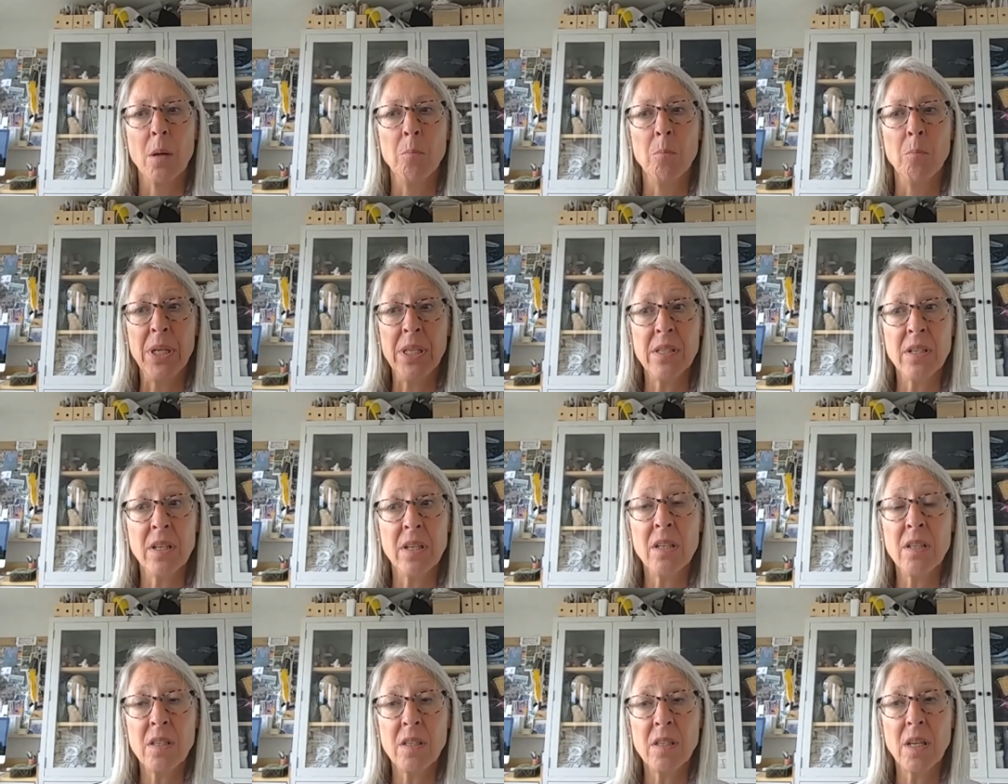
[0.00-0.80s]

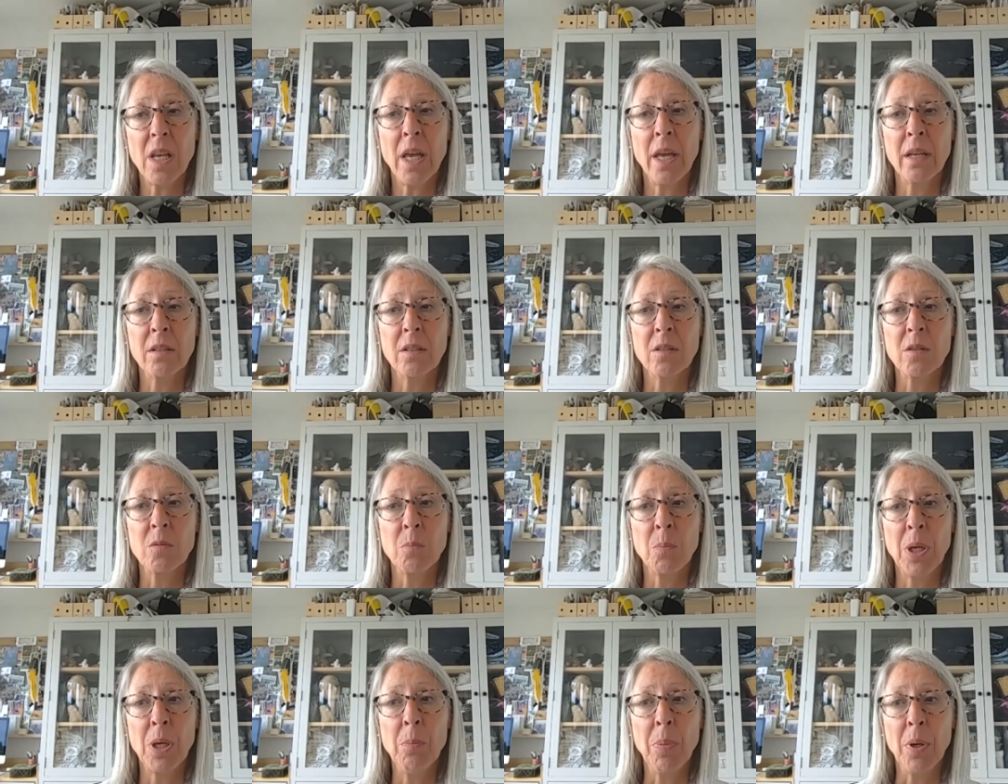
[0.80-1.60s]
Business and
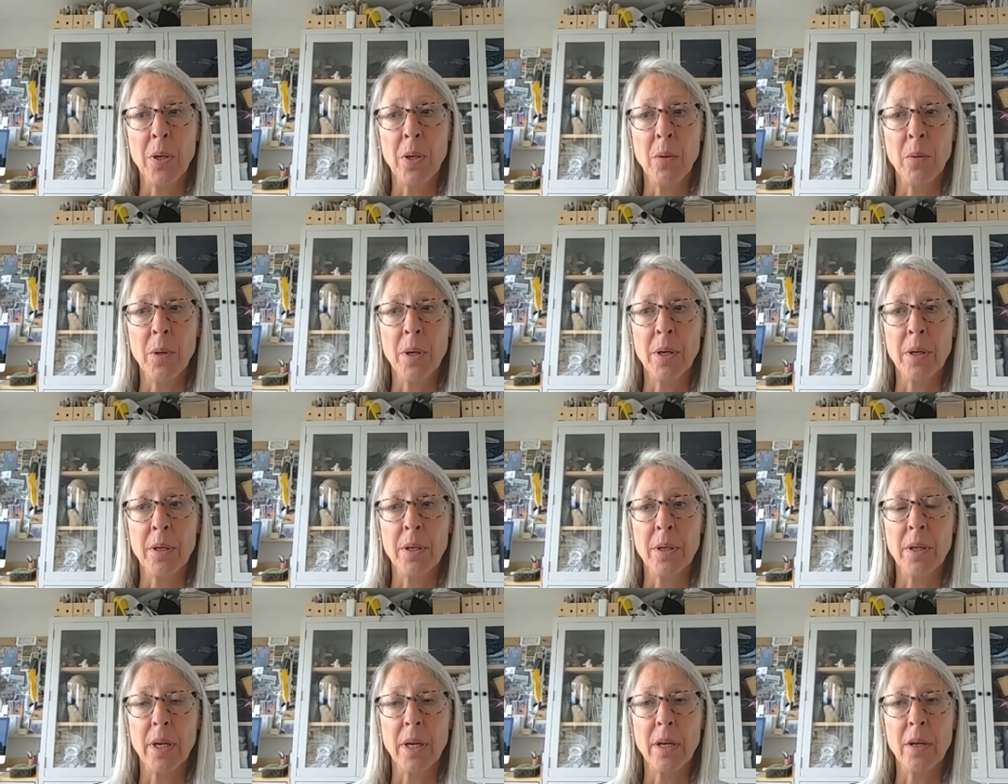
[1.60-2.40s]
people who
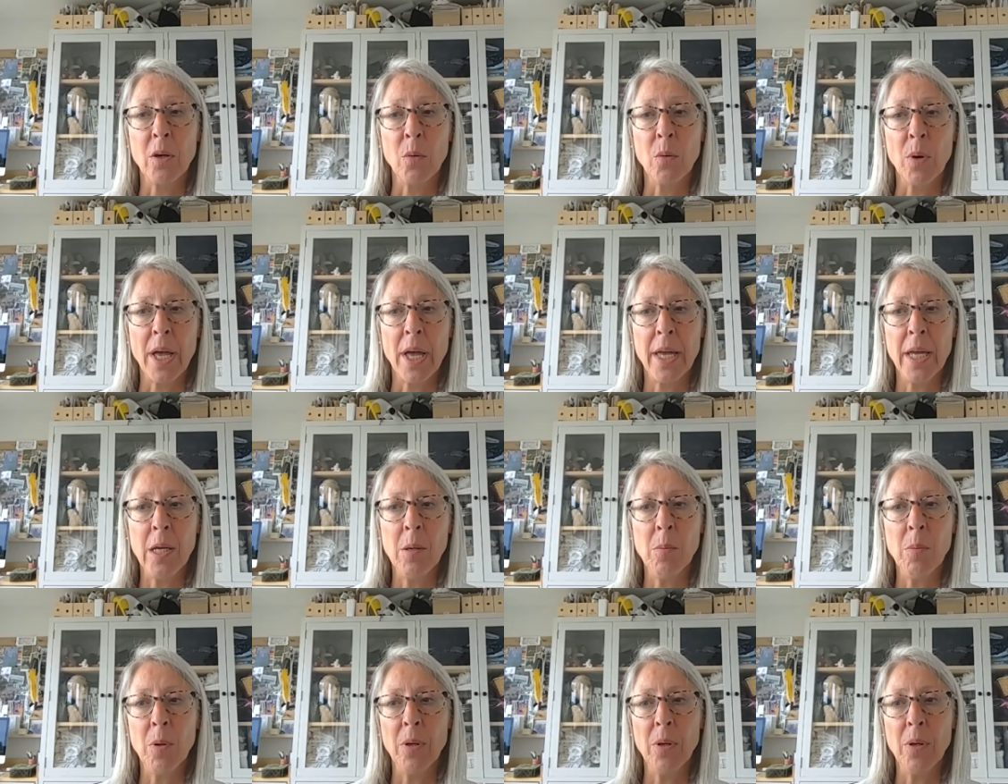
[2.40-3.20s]
are
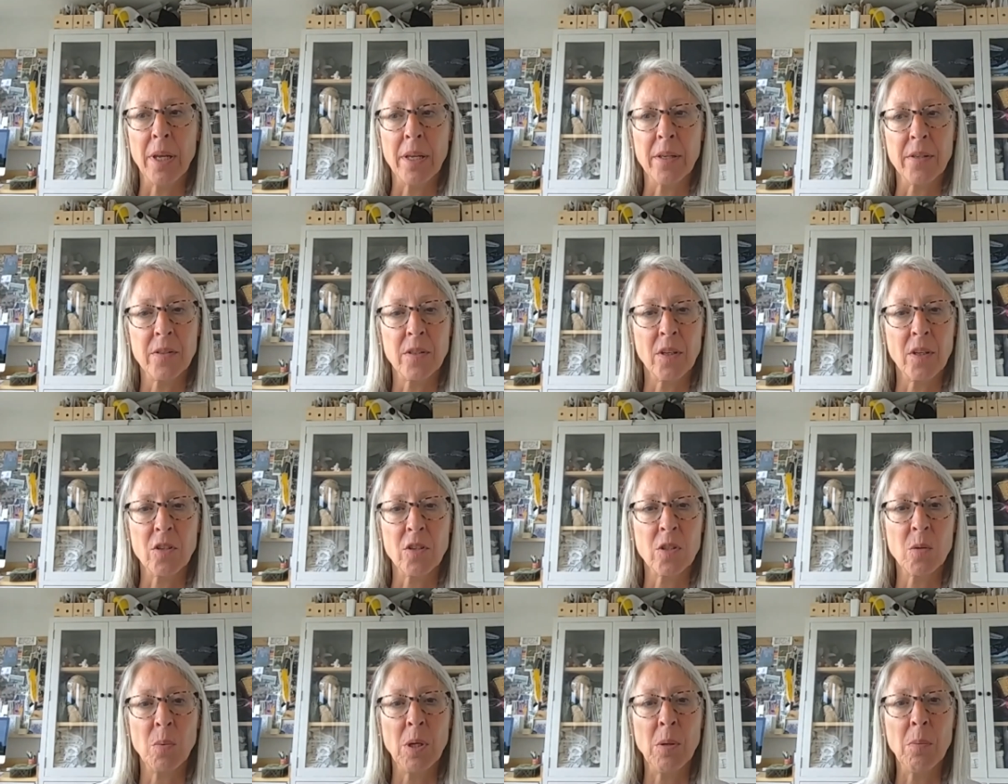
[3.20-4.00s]
able, such
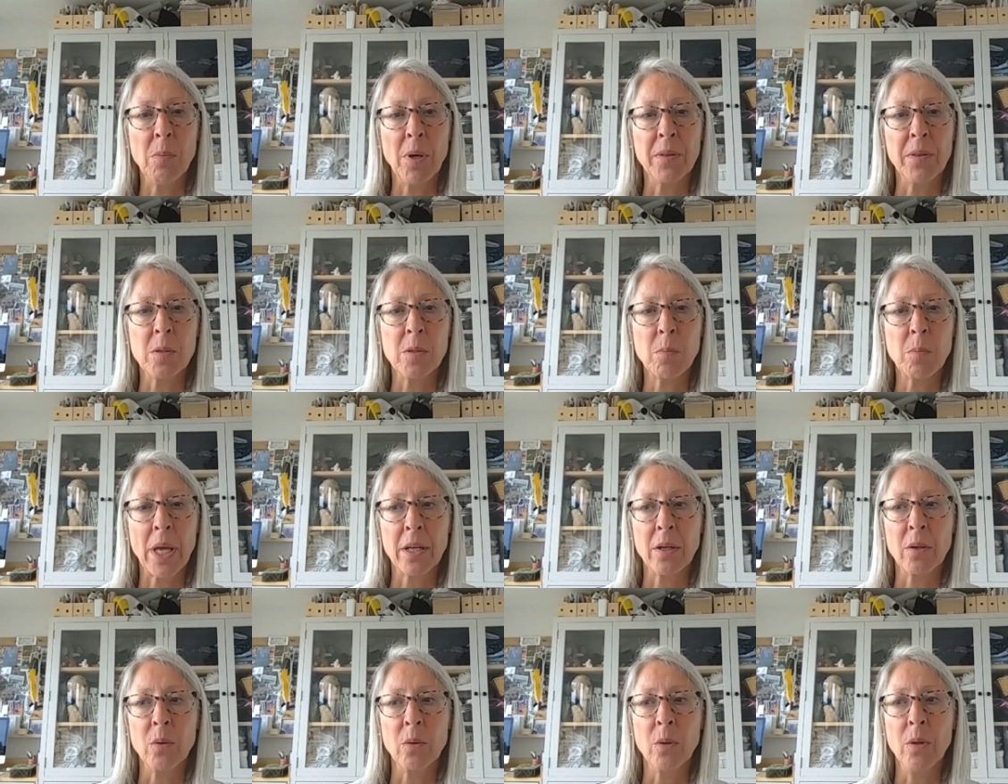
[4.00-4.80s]
as the people on this
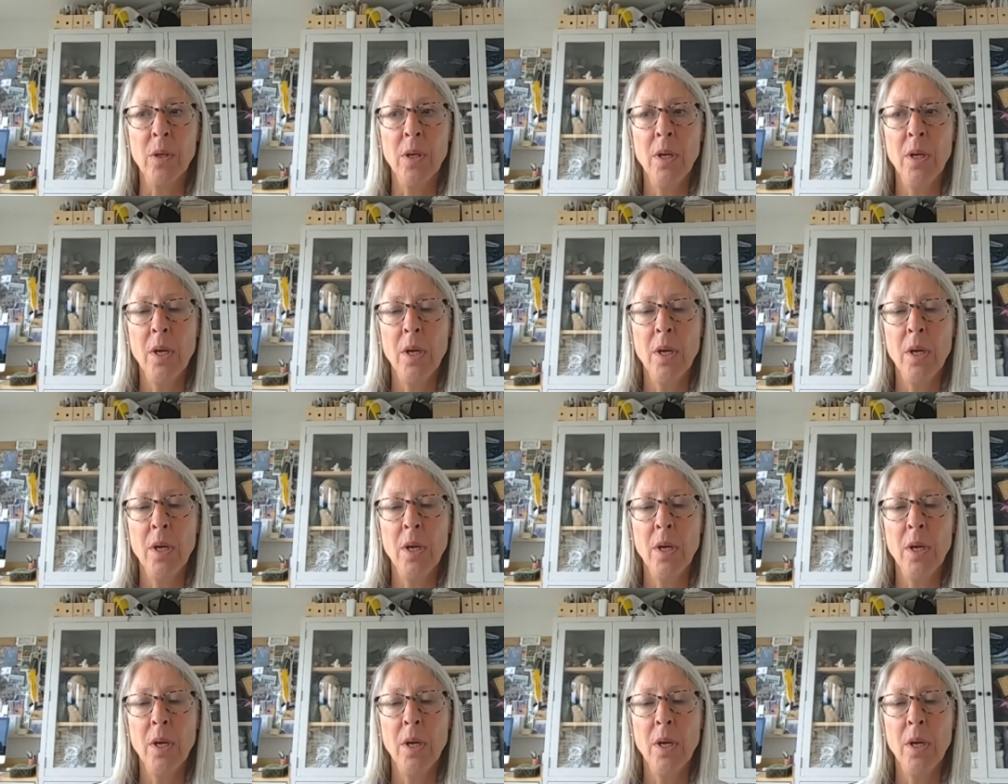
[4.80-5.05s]
panel,